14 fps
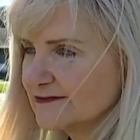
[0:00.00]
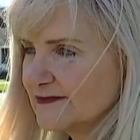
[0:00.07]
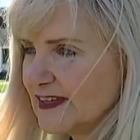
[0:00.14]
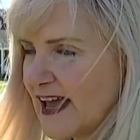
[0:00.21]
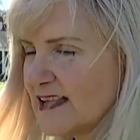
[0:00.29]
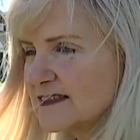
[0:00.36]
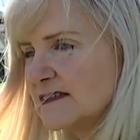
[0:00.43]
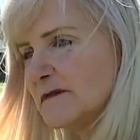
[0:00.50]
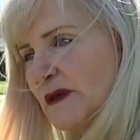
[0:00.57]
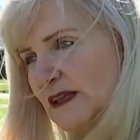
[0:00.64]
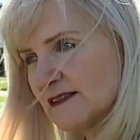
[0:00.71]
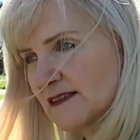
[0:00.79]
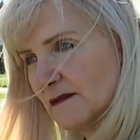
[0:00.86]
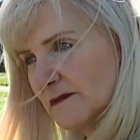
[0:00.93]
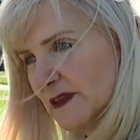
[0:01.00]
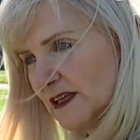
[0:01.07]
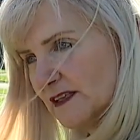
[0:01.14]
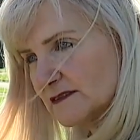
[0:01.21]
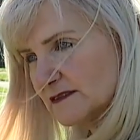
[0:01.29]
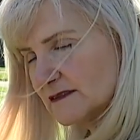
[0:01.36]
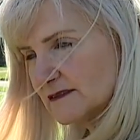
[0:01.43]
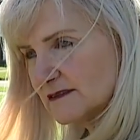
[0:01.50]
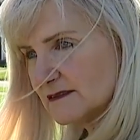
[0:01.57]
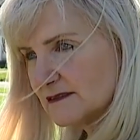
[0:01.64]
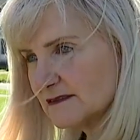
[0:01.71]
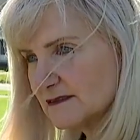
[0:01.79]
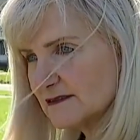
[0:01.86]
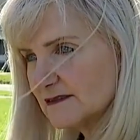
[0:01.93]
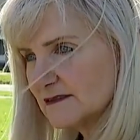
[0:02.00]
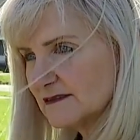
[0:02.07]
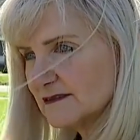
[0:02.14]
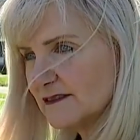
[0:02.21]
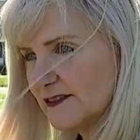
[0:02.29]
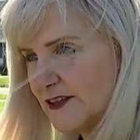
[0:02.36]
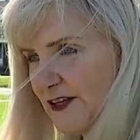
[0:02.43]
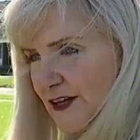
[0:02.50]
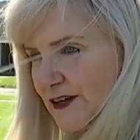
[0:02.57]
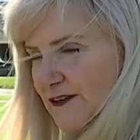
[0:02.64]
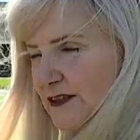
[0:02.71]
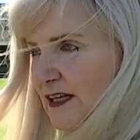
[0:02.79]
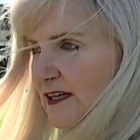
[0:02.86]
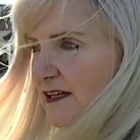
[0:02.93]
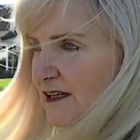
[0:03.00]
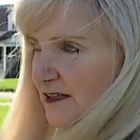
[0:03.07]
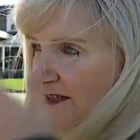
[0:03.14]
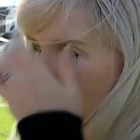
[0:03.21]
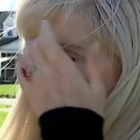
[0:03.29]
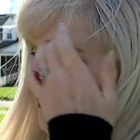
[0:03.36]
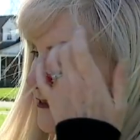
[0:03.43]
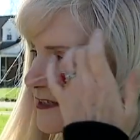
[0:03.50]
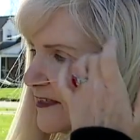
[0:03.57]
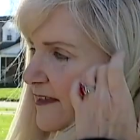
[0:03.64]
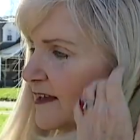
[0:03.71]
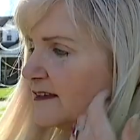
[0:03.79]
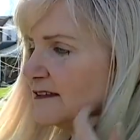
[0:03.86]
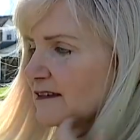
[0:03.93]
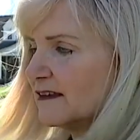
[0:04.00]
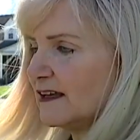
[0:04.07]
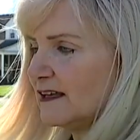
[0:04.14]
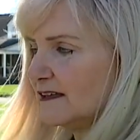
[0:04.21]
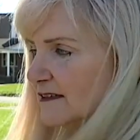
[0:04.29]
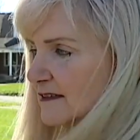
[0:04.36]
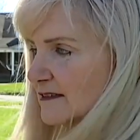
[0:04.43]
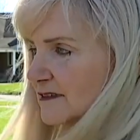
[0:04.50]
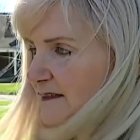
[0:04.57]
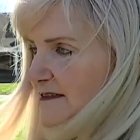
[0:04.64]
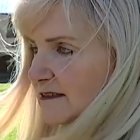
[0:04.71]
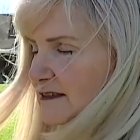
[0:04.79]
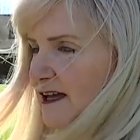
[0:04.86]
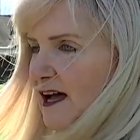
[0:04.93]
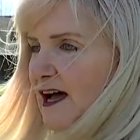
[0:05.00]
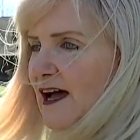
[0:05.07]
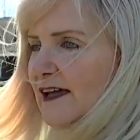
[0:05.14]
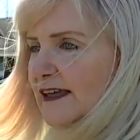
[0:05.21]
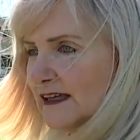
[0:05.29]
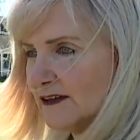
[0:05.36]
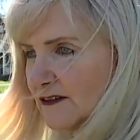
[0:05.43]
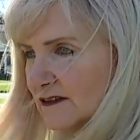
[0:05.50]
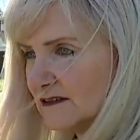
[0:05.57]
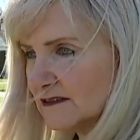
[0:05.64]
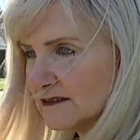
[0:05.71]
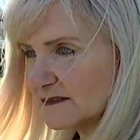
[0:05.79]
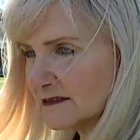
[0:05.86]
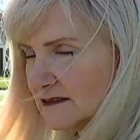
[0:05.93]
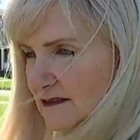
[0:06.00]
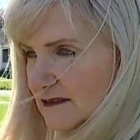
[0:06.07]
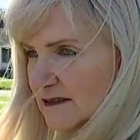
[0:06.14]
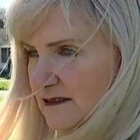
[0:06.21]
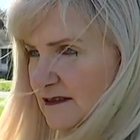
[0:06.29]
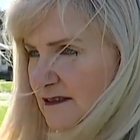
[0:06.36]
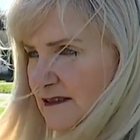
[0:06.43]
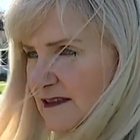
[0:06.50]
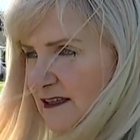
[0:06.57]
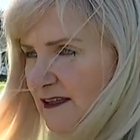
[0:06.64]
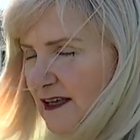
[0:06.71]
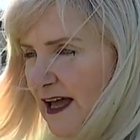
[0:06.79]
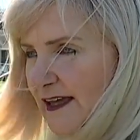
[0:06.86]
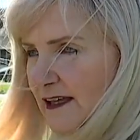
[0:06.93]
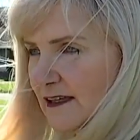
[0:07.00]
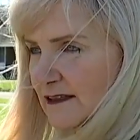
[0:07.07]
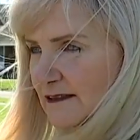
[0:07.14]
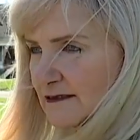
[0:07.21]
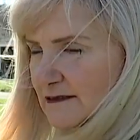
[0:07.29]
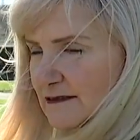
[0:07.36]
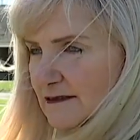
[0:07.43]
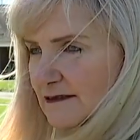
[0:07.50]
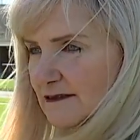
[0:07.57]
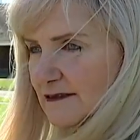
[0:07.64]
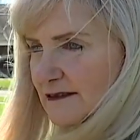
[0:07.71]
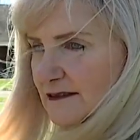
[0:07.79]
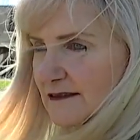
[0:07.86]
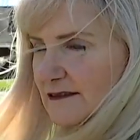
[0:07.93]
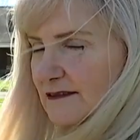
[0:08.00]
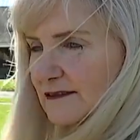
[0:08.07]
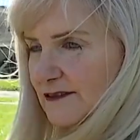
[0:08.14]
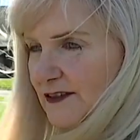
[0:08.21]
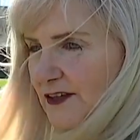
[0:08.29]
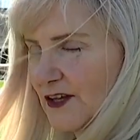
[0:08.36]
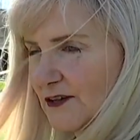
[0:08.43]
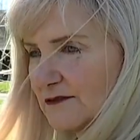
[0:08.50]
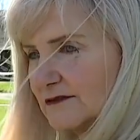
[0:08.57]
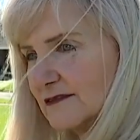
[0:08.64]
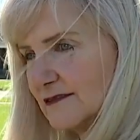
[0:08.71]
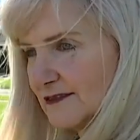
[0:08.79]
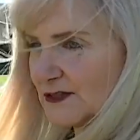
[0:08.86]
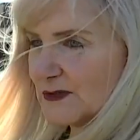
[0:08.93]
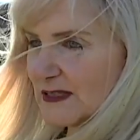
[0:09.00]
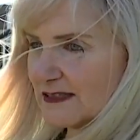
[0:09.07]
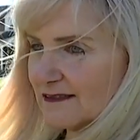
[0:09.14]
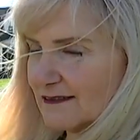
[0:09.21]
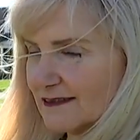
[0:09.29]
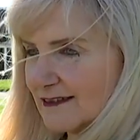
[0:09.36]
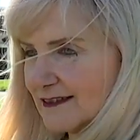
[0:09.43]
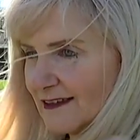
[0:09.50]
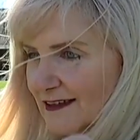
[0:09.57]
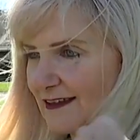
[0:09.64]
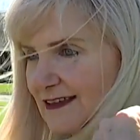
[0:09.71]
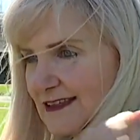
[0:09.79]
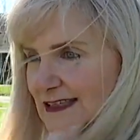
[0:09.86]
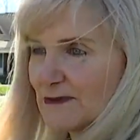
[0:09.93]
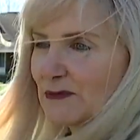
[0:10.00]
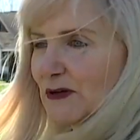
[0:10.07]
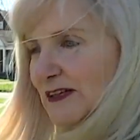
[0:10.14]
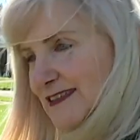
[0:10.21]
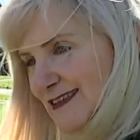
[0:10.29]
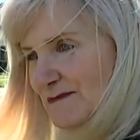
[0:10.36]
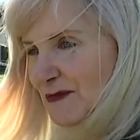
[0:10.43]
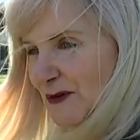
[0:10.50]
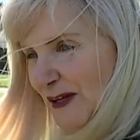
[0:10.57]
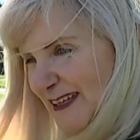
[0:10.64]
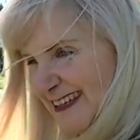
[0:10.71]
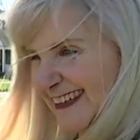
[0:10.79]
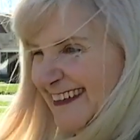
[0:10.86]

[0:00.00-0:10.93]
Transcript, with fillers: It has to mean something, you know. Not only that, that I heal and that I can, you know, do a zipper at some point.